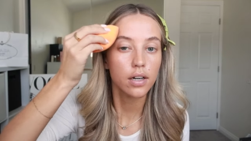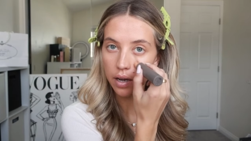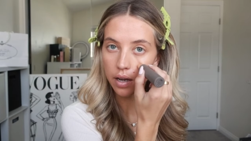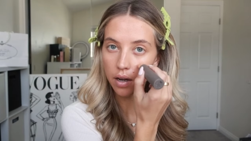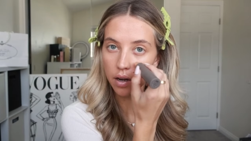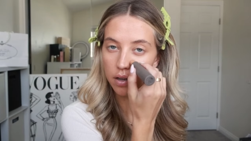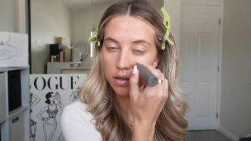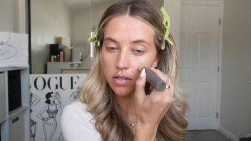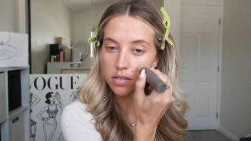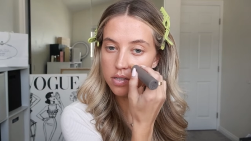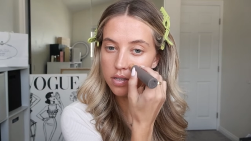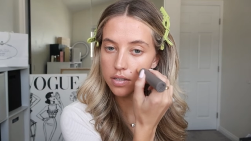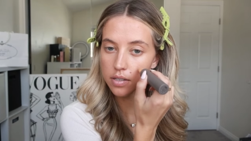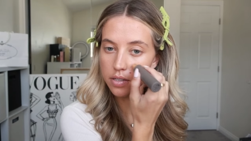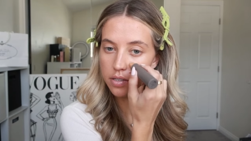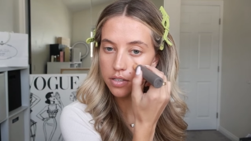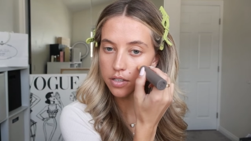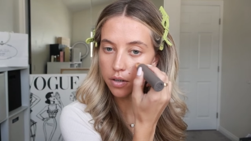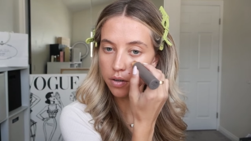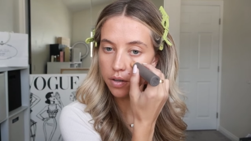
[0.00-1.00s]
I
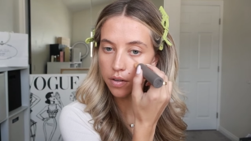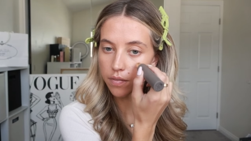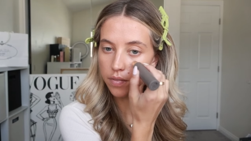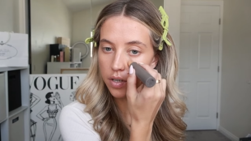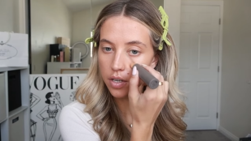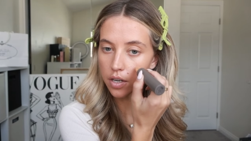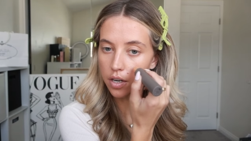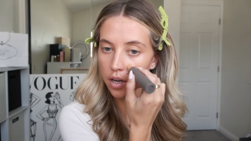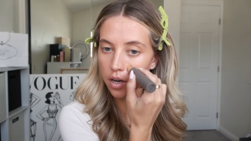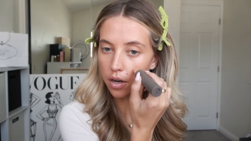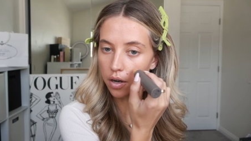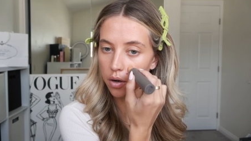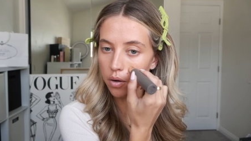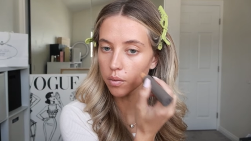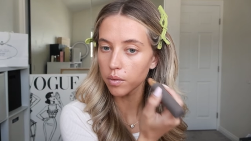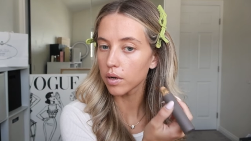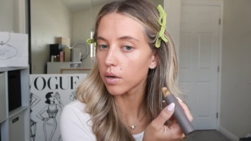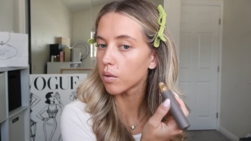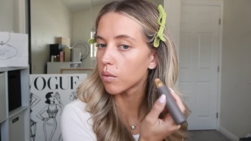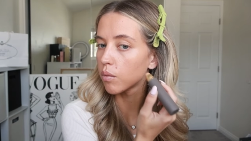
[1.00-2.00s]
honestly don't even
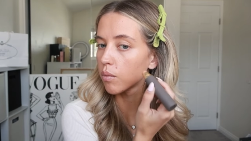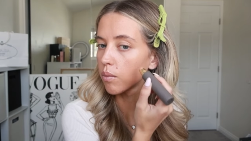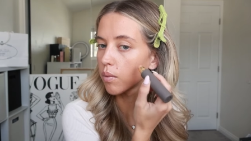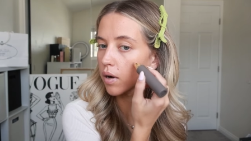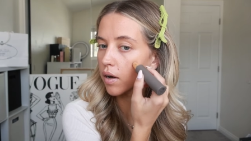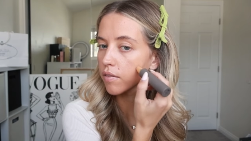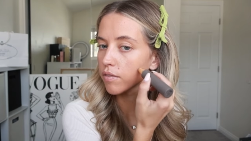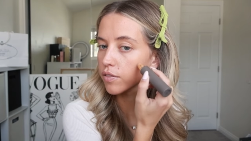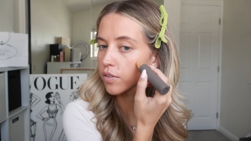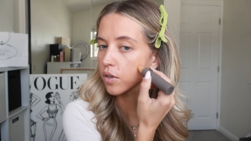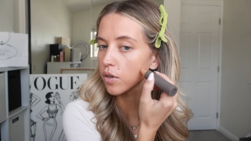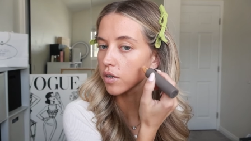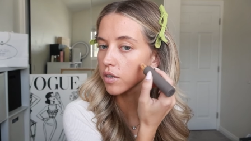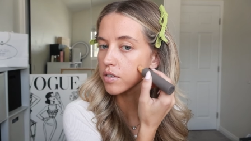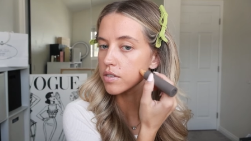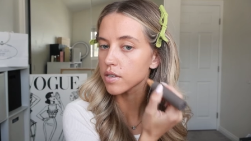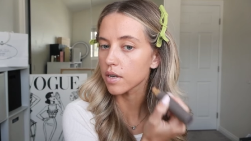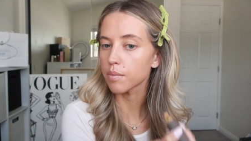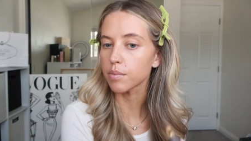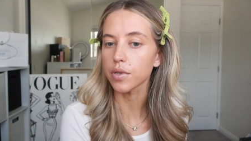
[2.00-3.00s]
know what
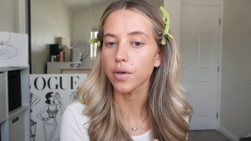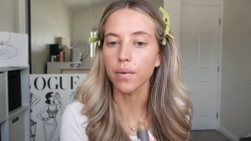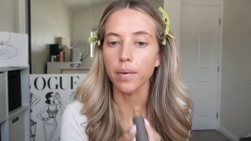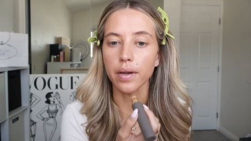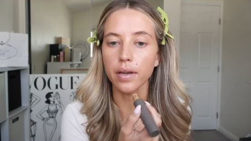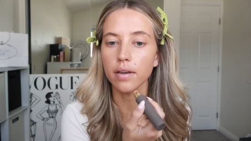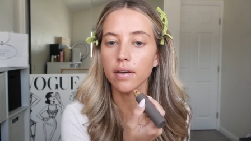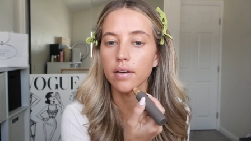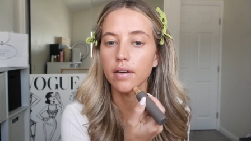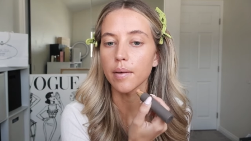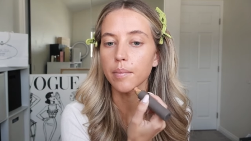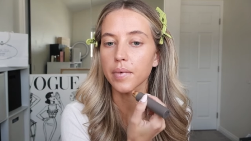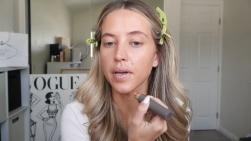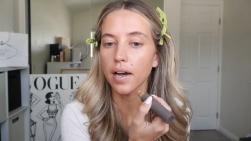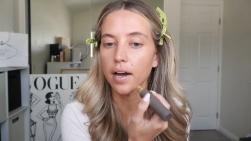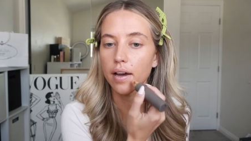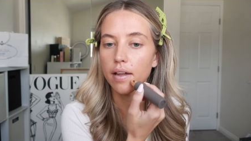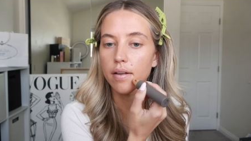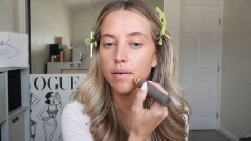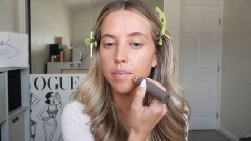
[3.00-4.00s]
florals I'm doing. I'm
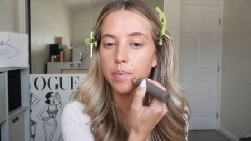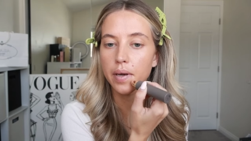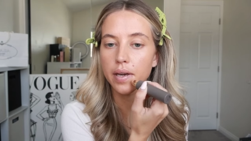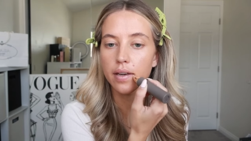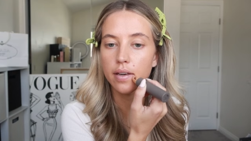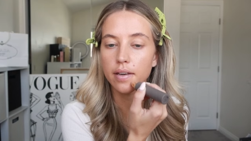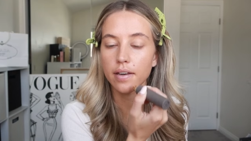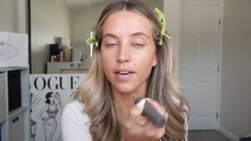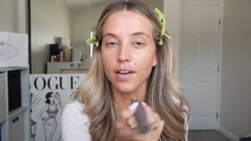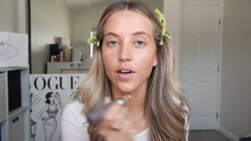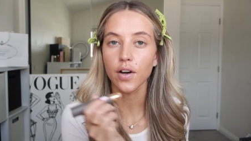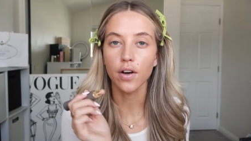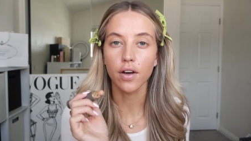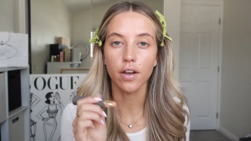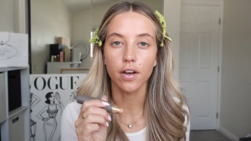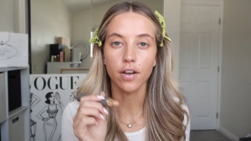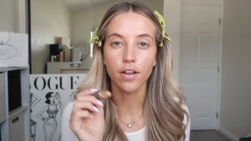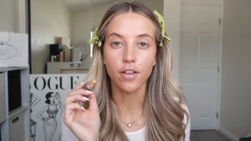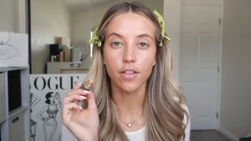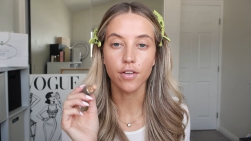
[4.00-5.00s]
kind of banking
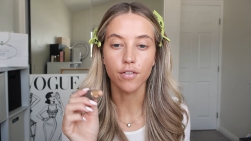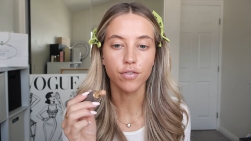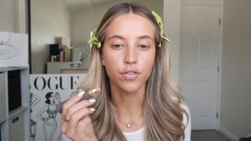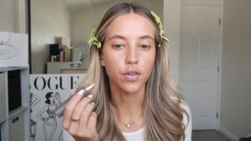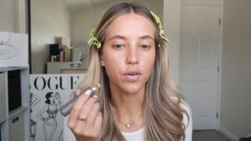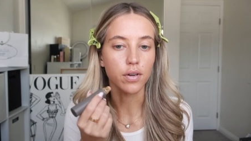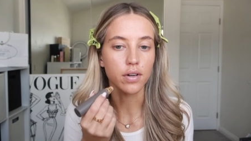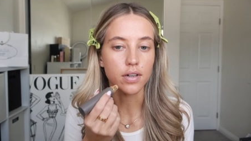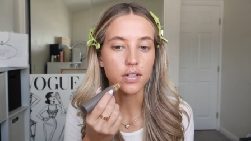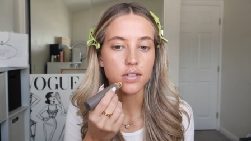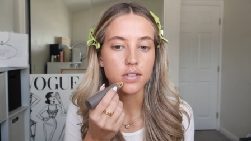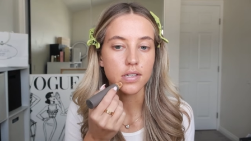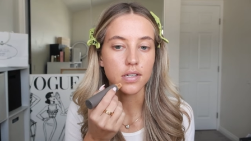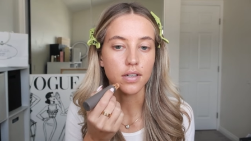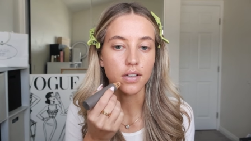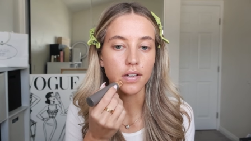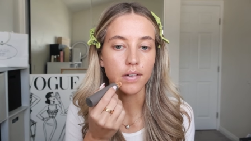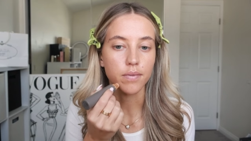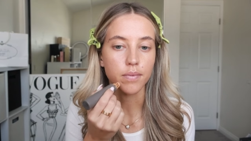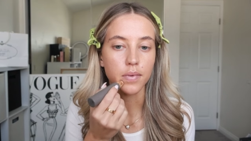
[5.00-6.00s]
on the florist
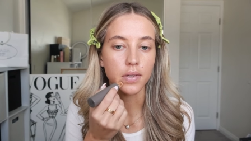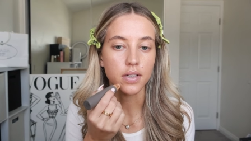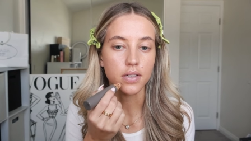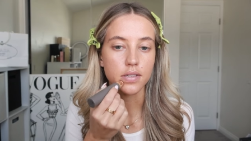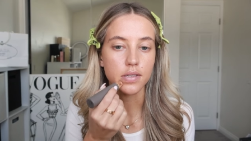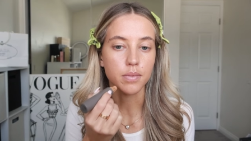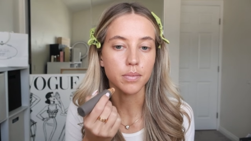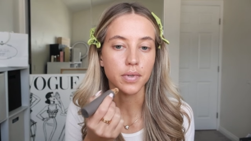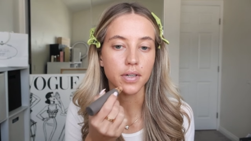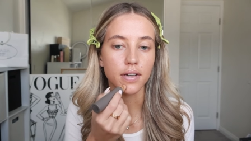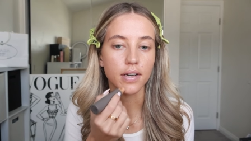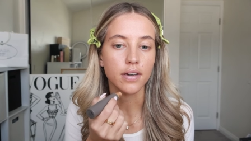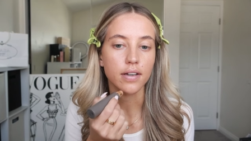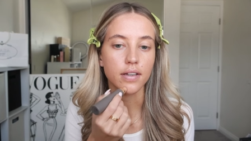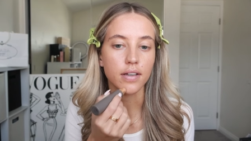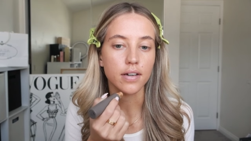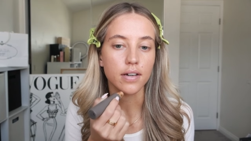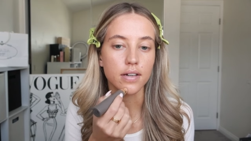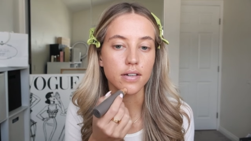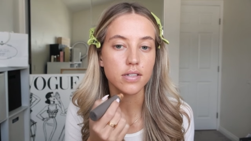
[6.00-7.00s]
to give me some good
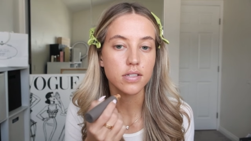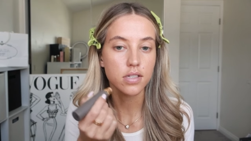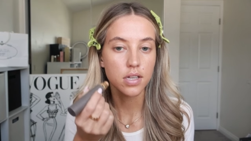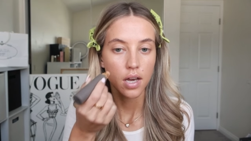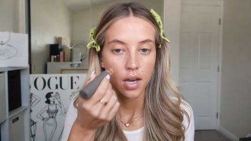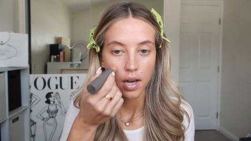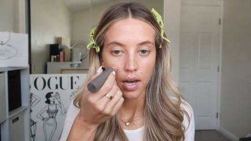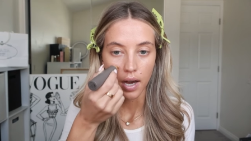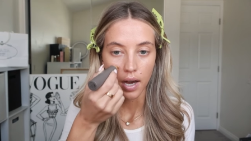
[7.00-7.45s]
ideas.